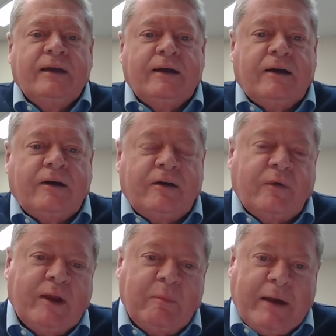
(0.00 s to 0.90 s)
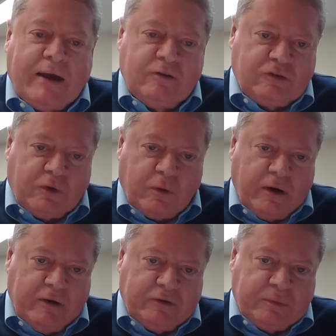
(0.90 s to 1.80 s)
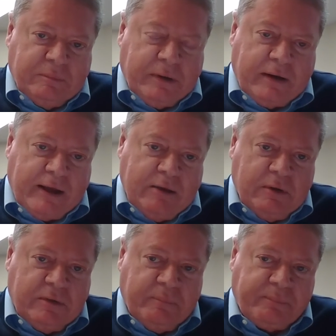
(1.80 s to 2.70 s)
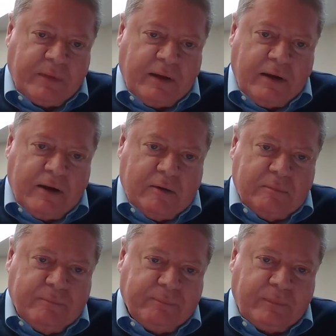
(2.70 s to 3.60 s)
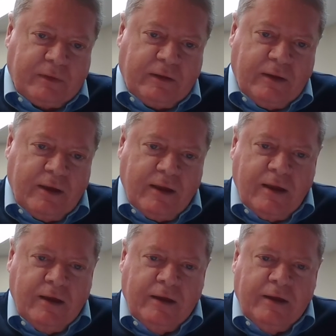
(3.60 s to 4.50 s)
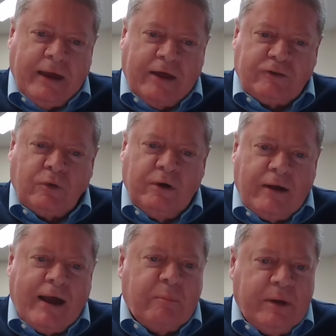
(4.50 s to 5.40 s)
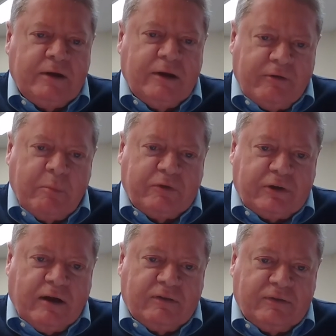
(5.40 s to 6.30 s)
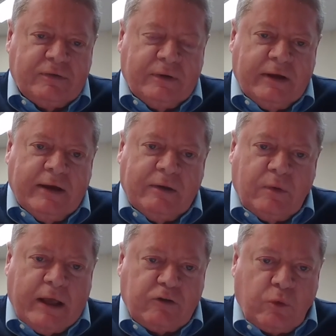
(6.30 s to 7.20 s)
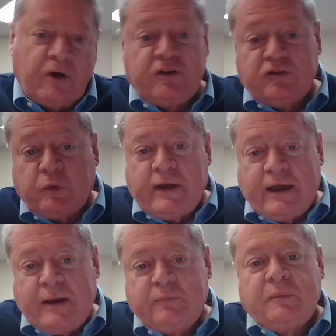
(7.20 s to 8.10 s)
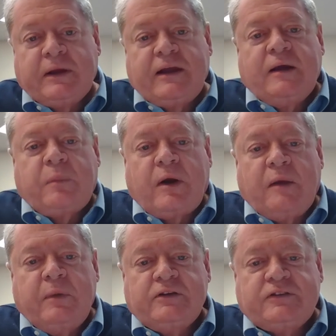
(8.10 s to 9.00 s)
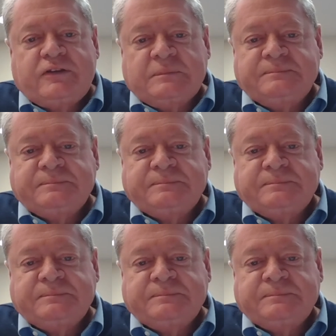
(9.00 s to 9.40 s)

uh, or read about in stories. But Haman um, has a real high opinion of himself and has worked his way up to become prime minister.